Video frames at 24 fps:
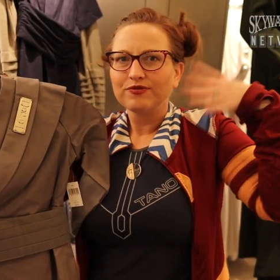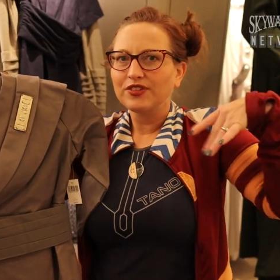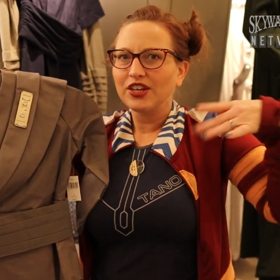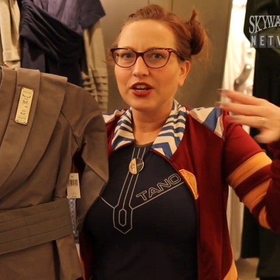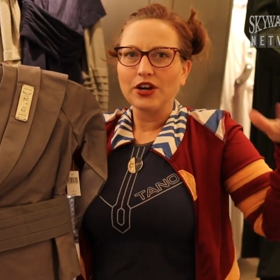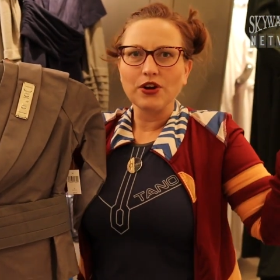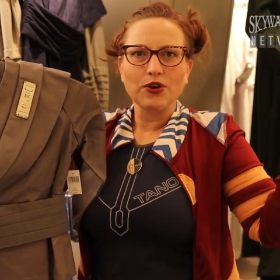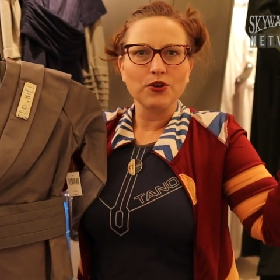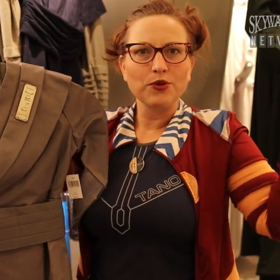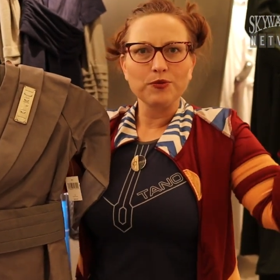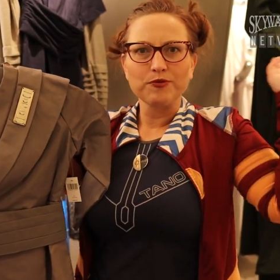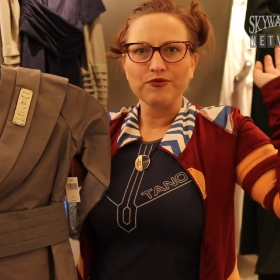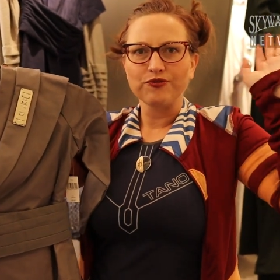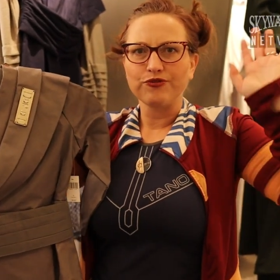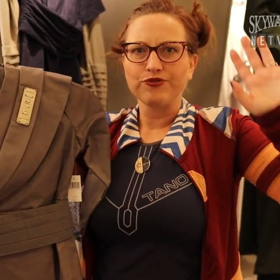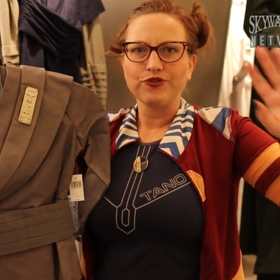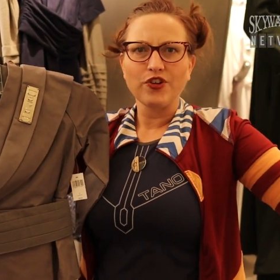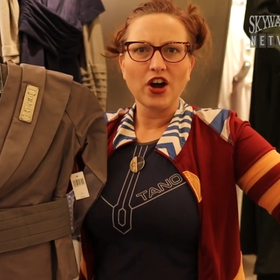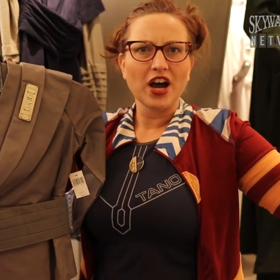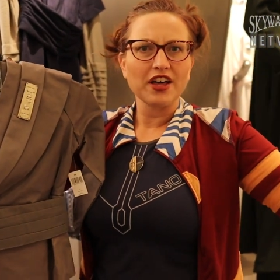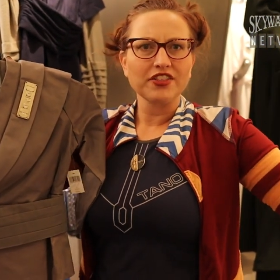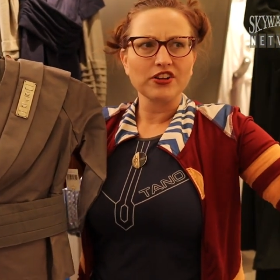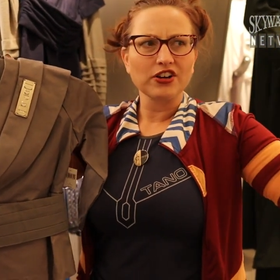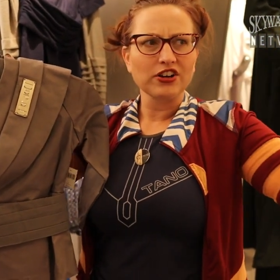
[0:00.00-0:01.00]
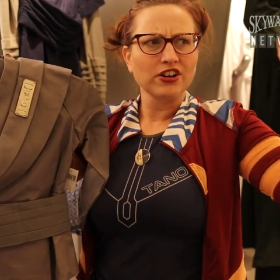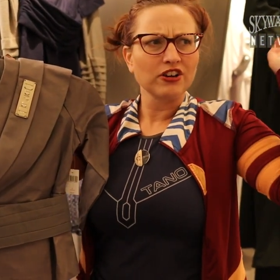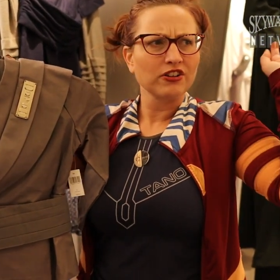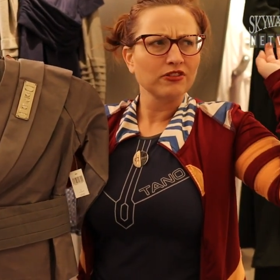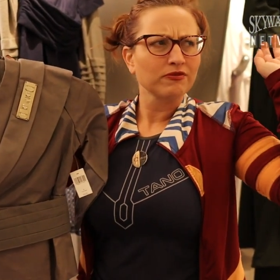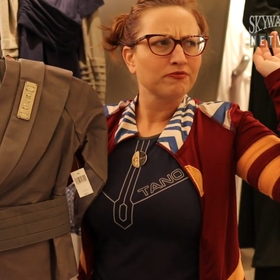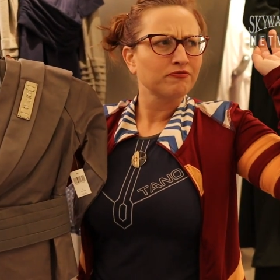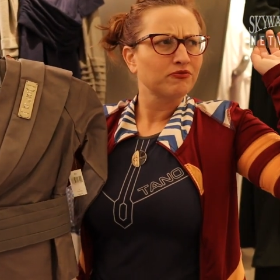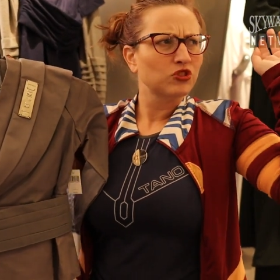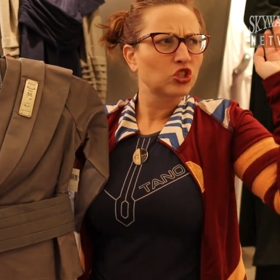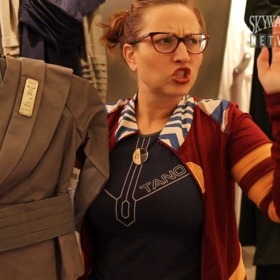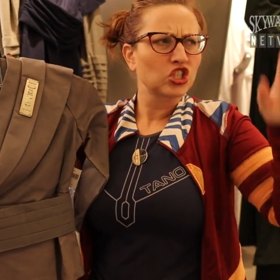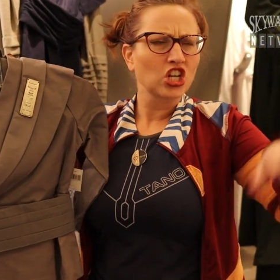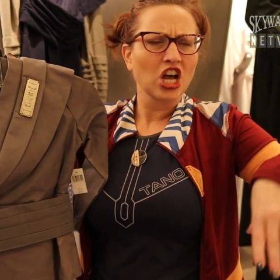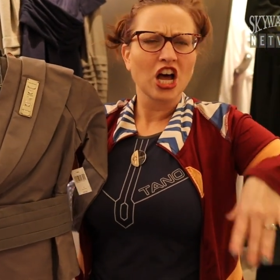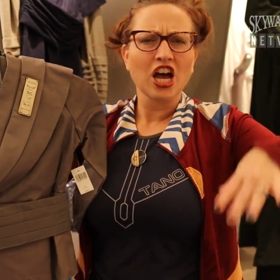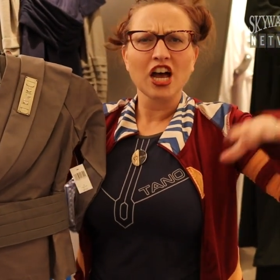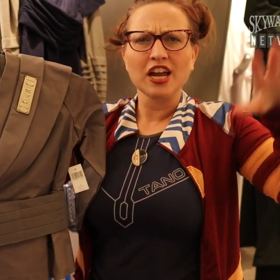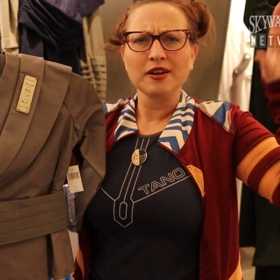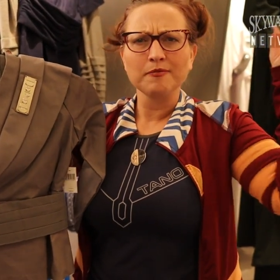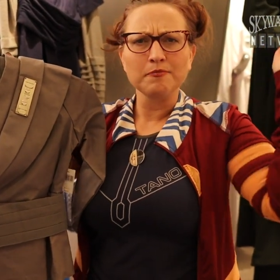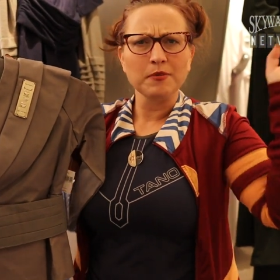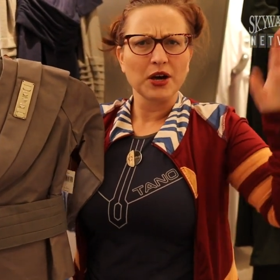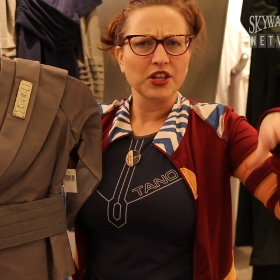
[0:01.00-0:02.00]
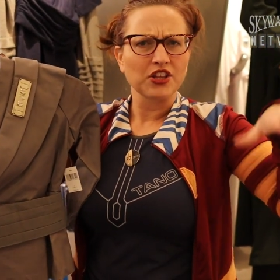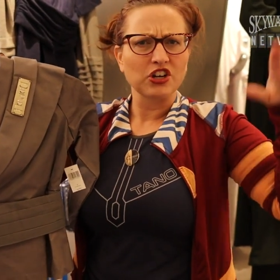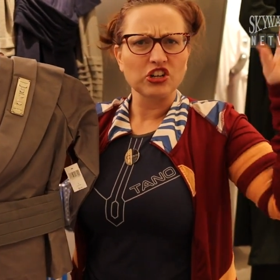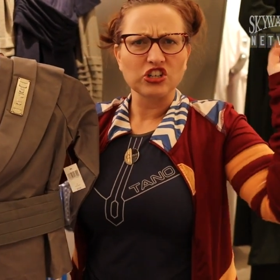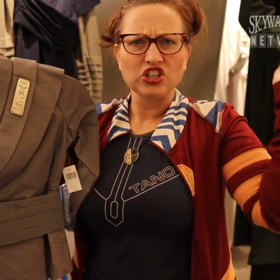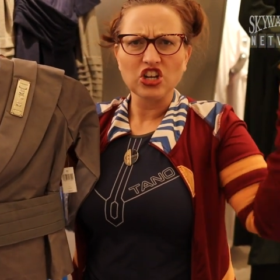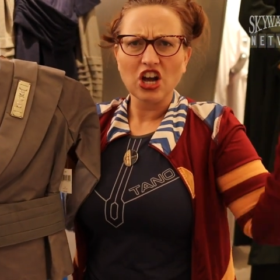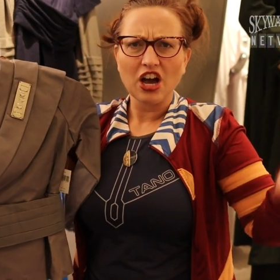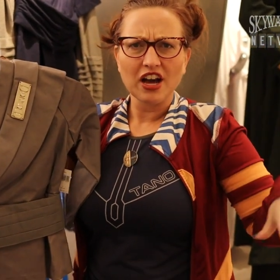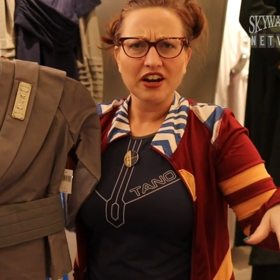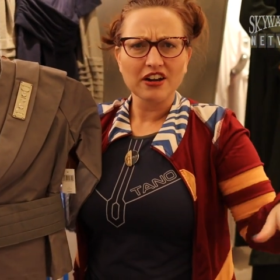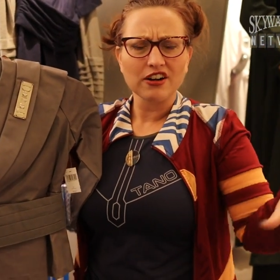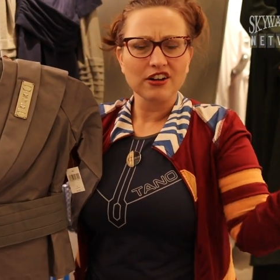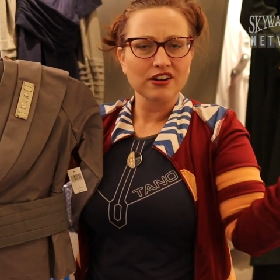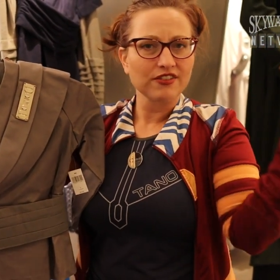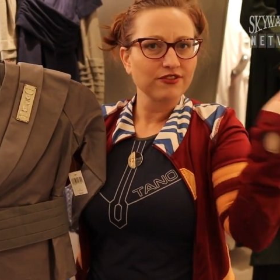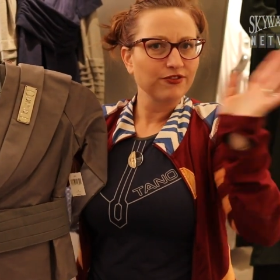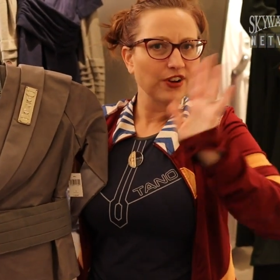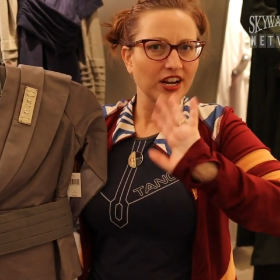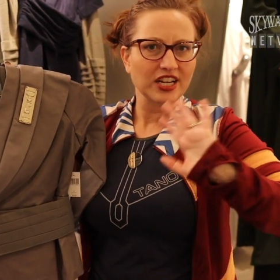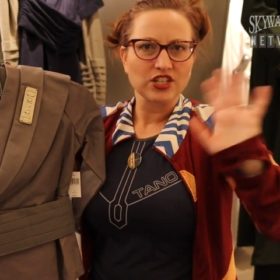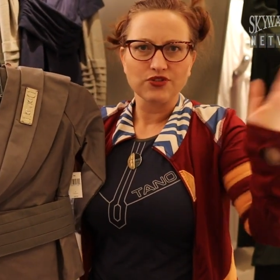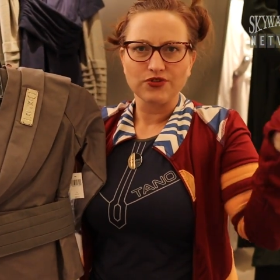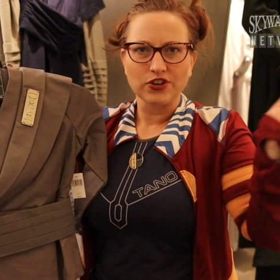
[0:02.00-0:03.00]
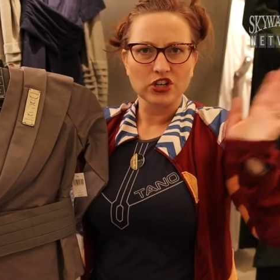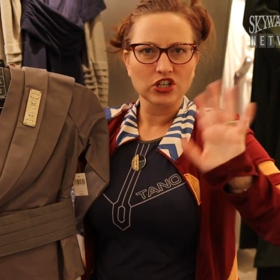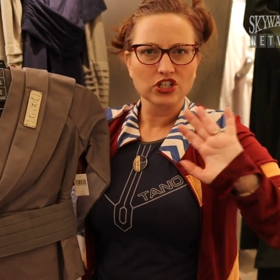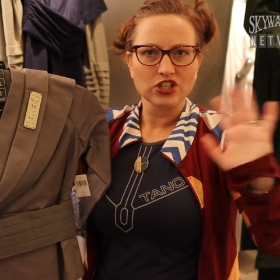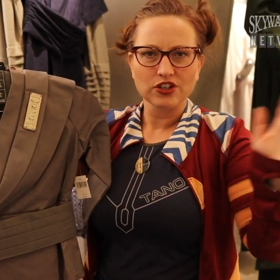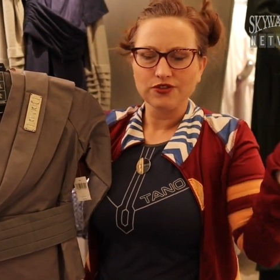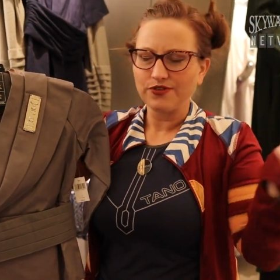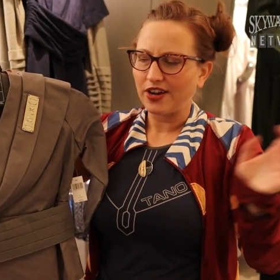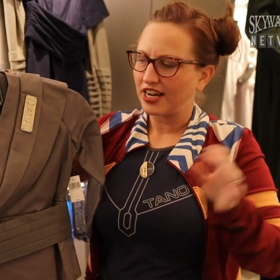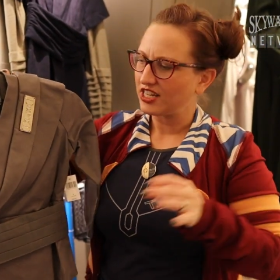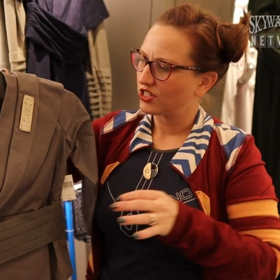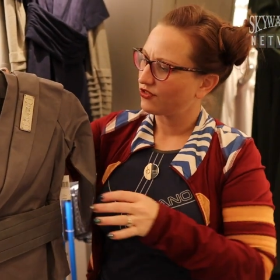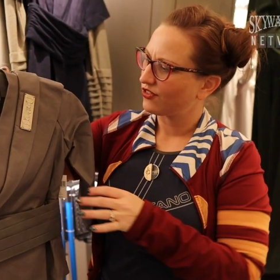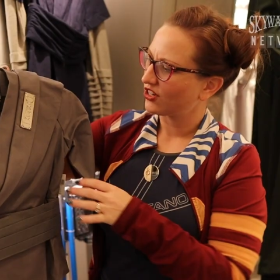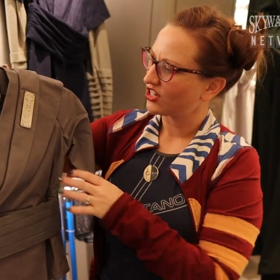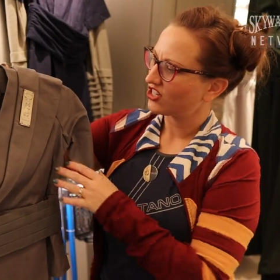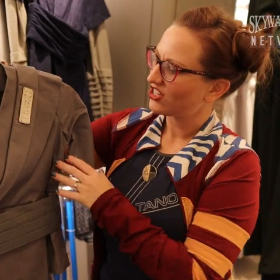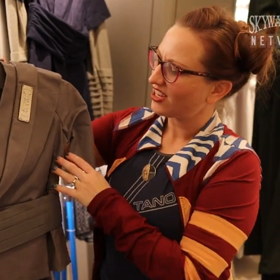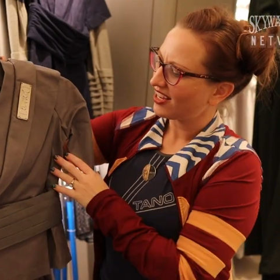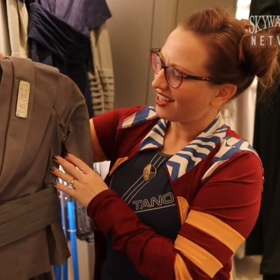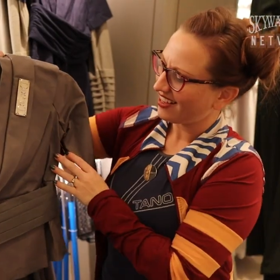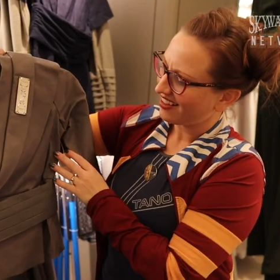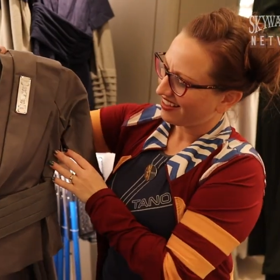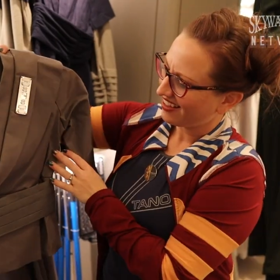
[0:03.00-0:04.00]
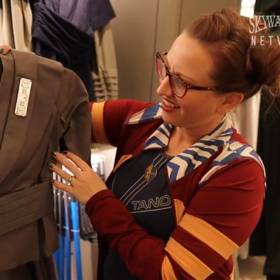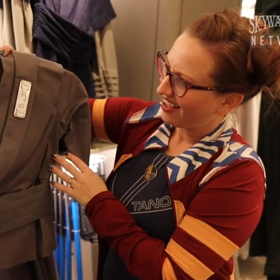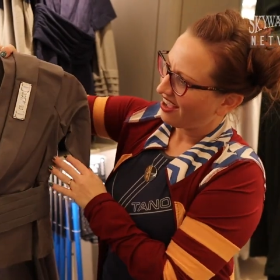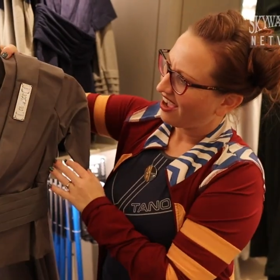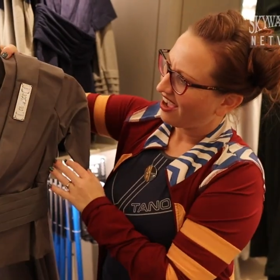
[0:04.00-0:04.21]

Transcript: you know, father, son, mother, daughter, vice versa, vice versa.